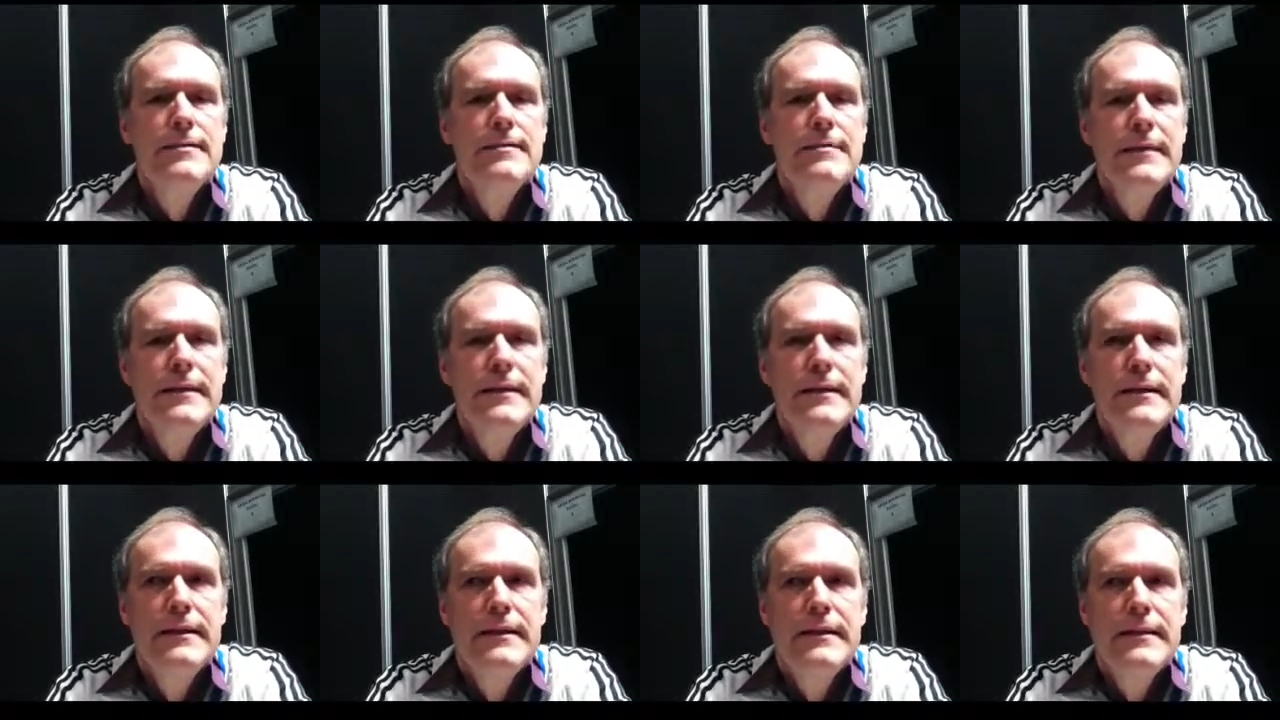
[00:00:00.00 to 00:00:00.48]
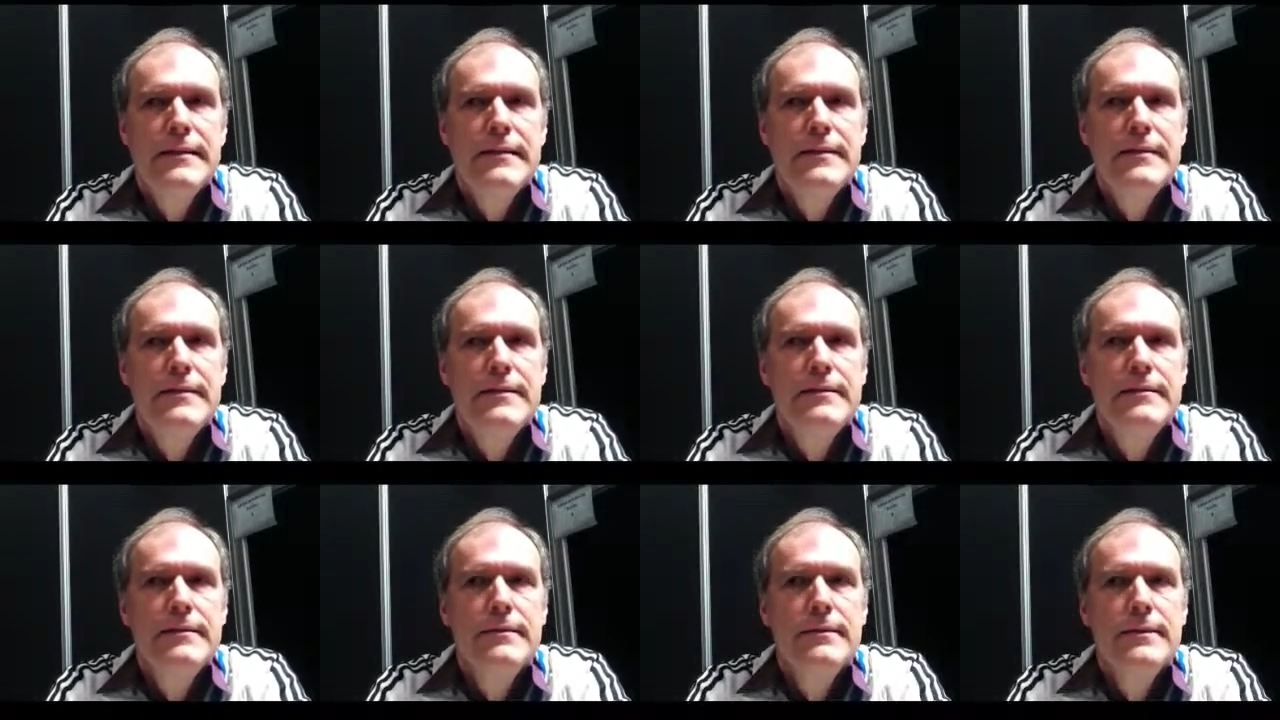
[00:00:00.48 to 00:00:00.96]
It is
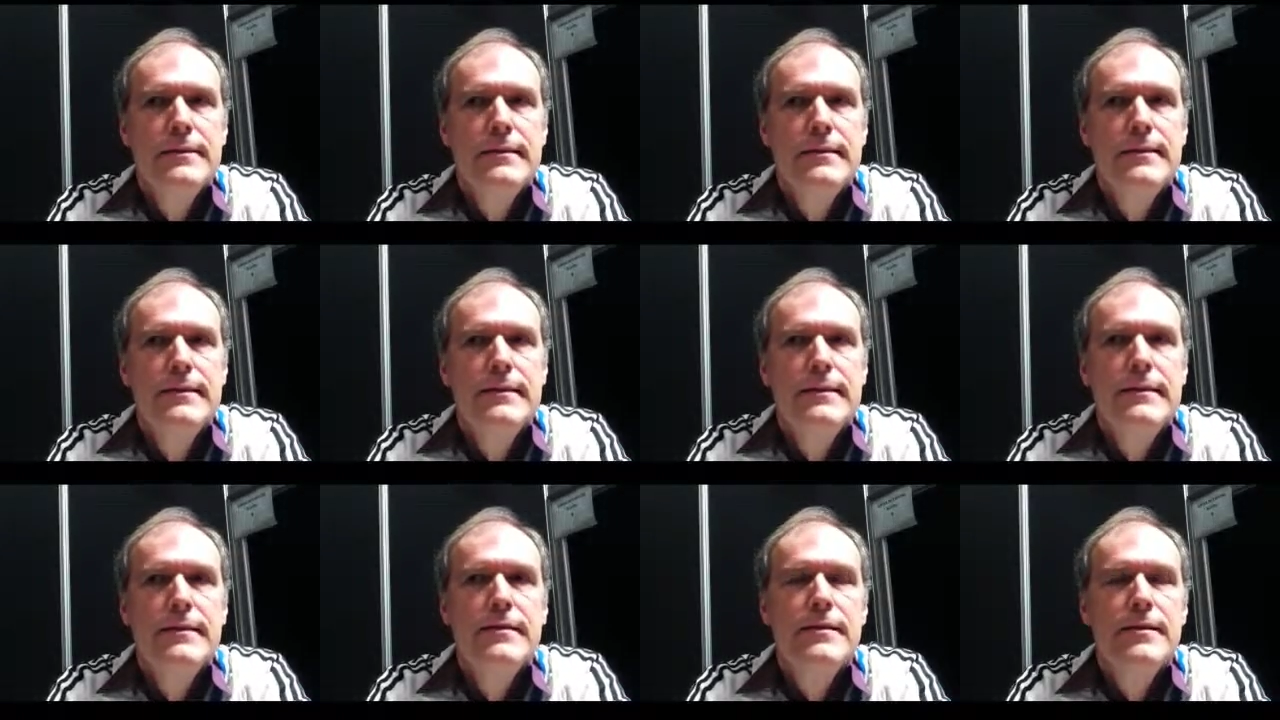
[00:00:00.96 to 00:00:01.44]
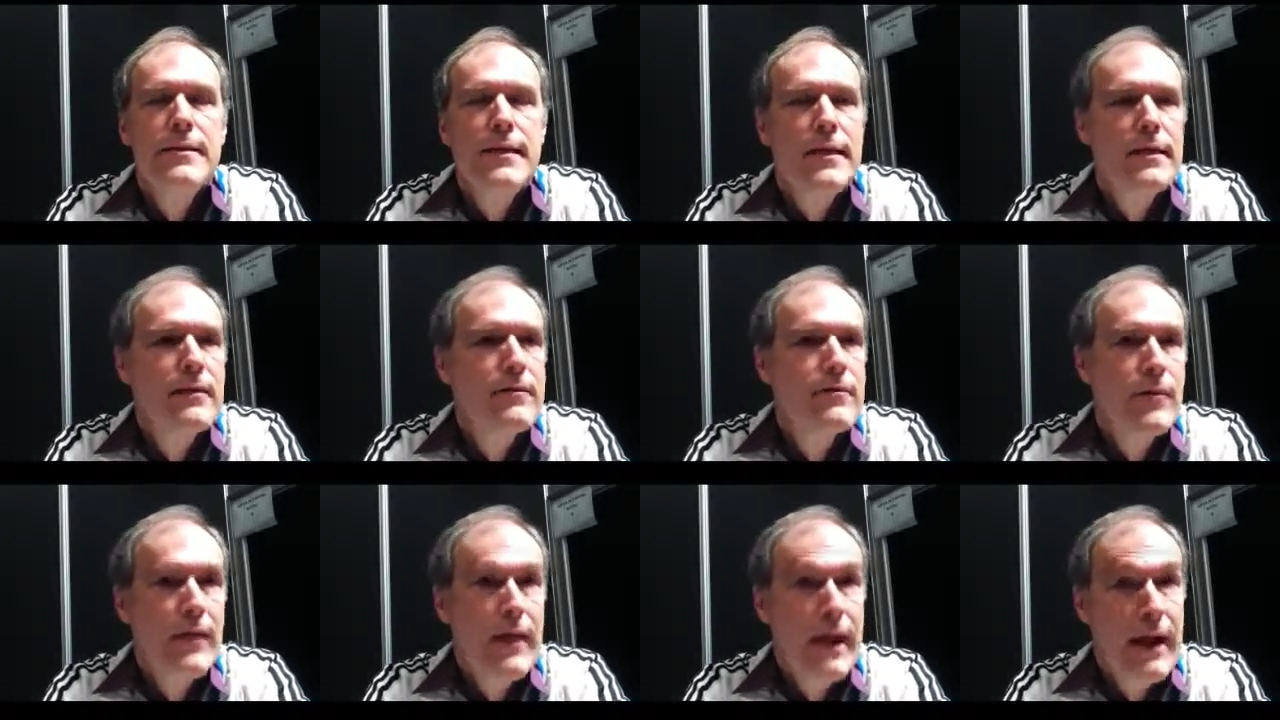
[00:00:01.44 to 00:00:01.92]

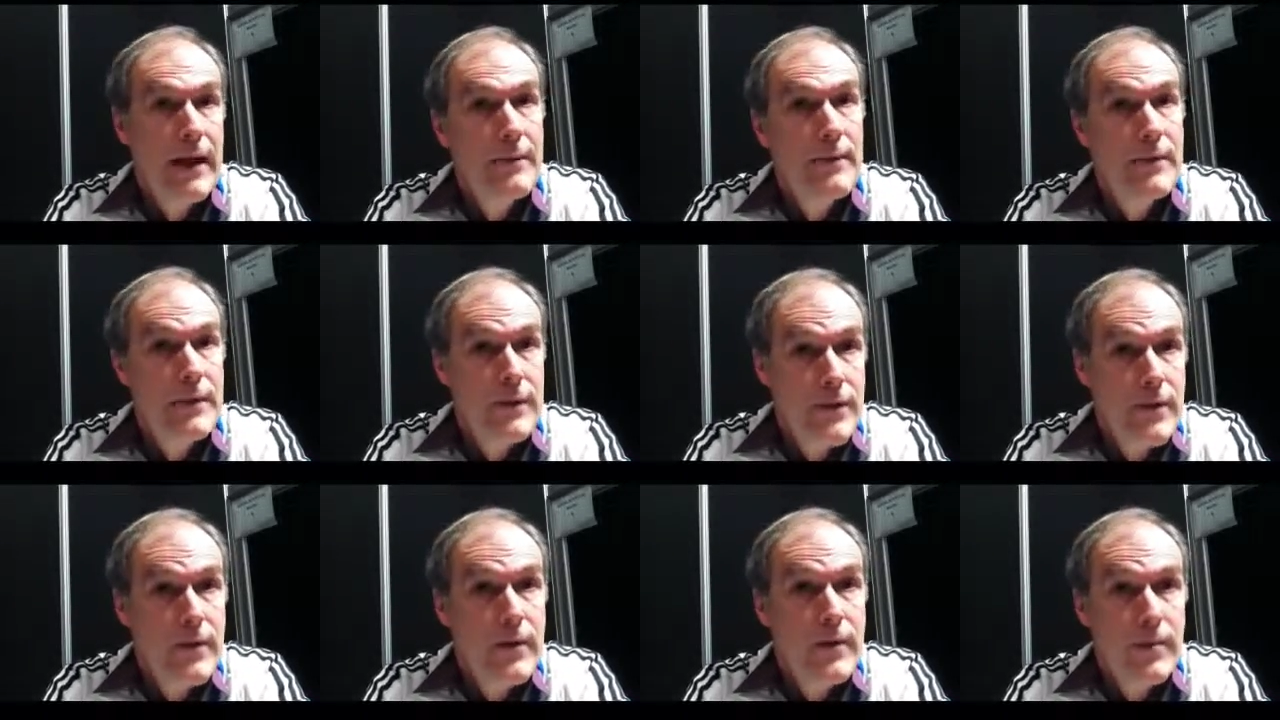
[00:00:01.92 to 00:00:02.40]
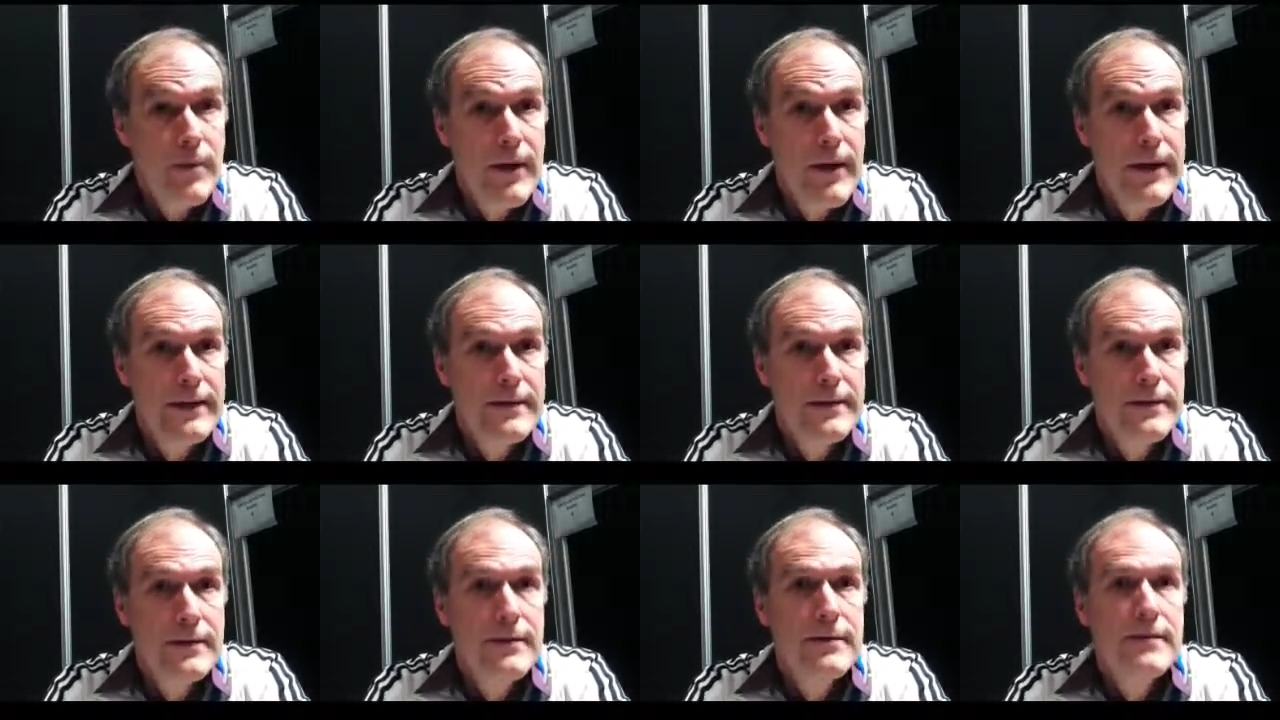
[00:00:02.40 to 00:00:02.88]
designed for ambulatory
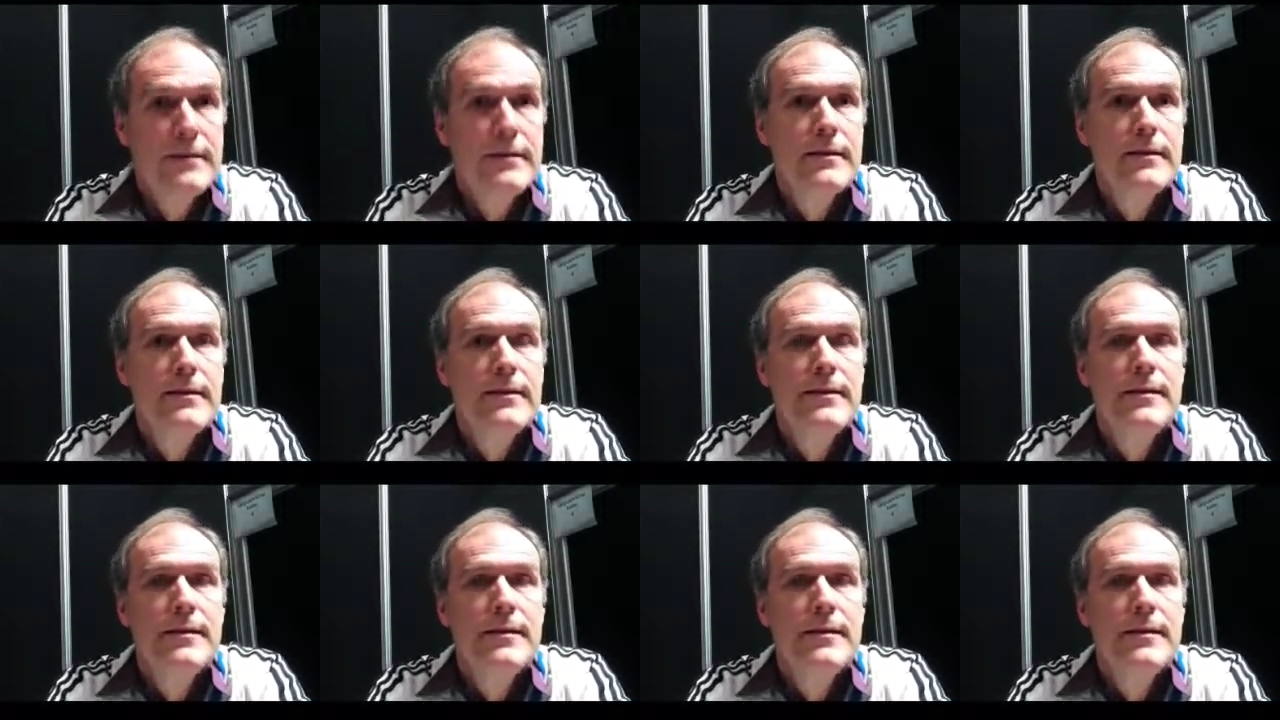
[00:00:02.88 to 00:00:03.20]
practices.